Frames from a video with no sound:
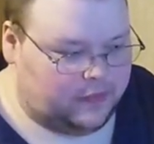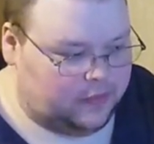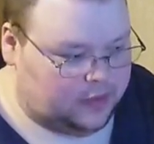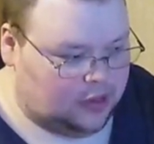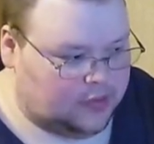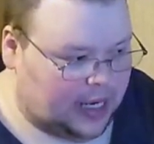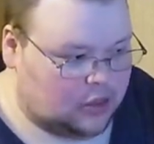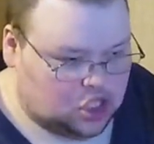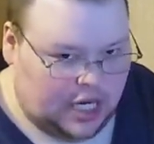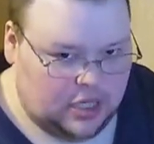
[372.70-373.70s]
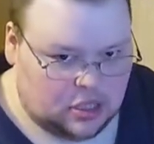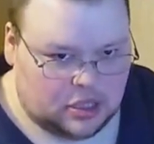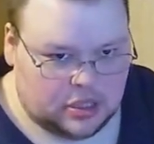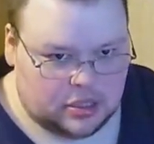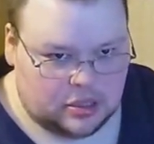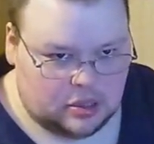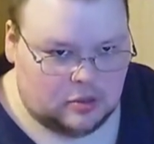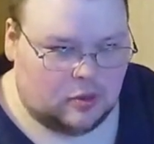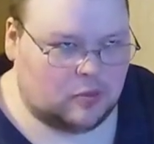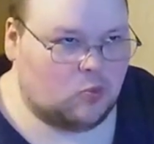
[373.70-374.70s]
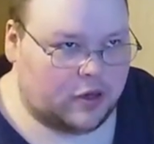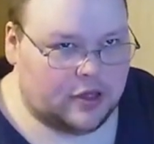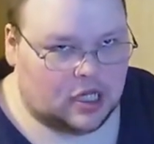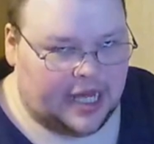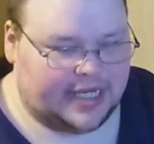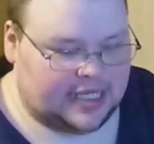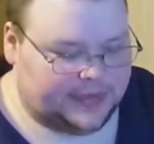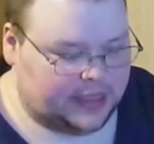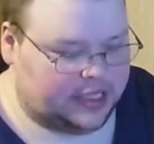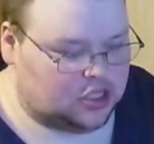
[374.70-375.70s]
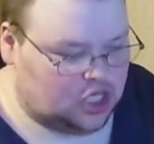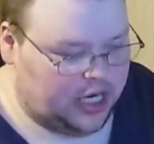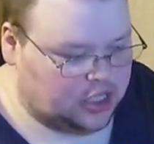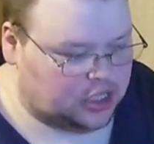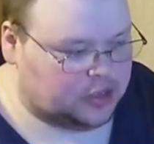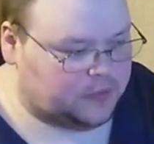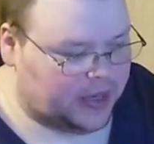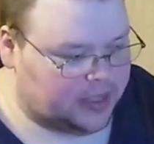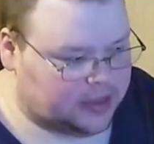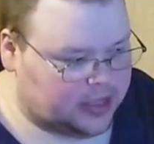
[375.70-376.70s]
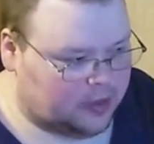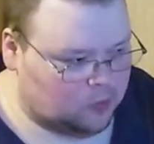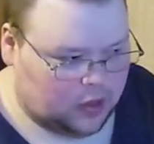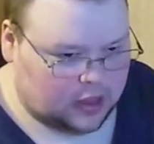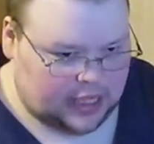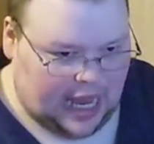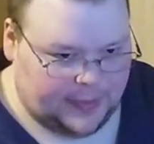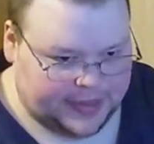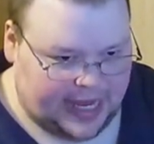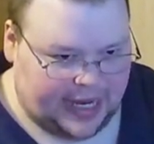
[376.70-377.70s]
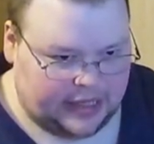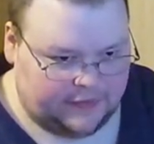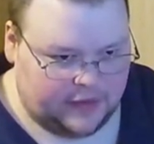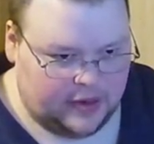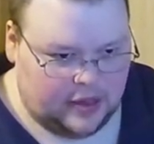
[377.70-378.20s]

Qtile changes, well, one of the class names at least changes based on what tab is active.